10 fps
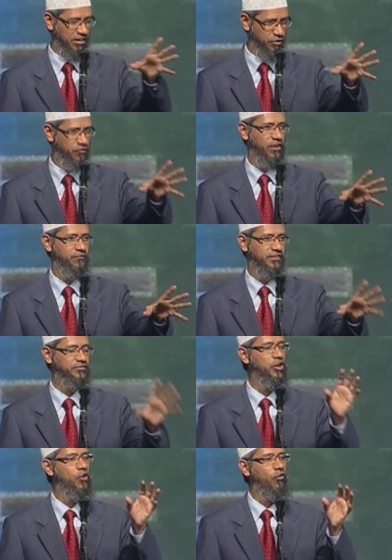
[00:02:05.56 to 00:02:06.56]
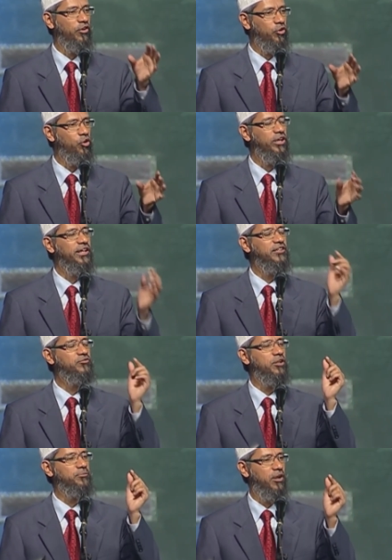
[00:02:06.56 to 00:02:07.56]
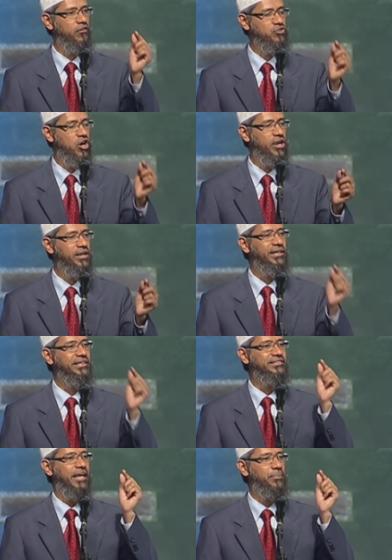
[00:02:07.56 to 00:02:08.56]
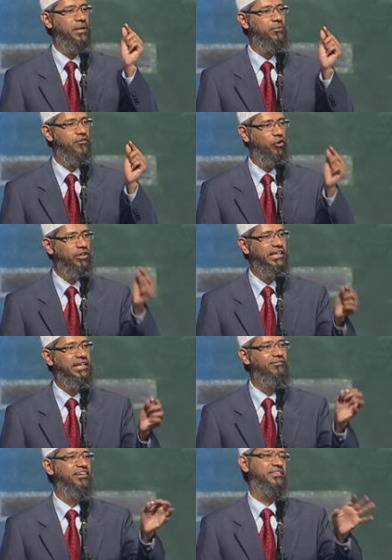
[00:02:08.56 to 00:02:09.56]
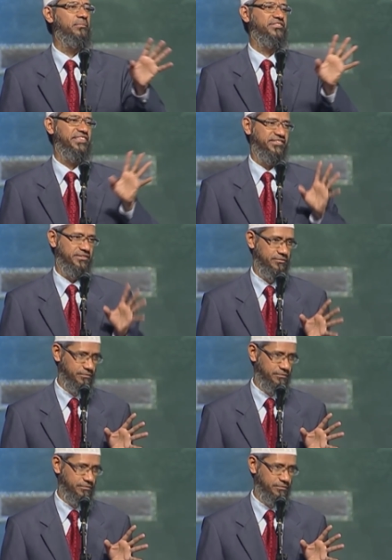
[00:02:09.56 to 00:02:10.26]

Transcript: I'll give reference. What you're quoting is Gospel of John, chapter number 14, verse number 6.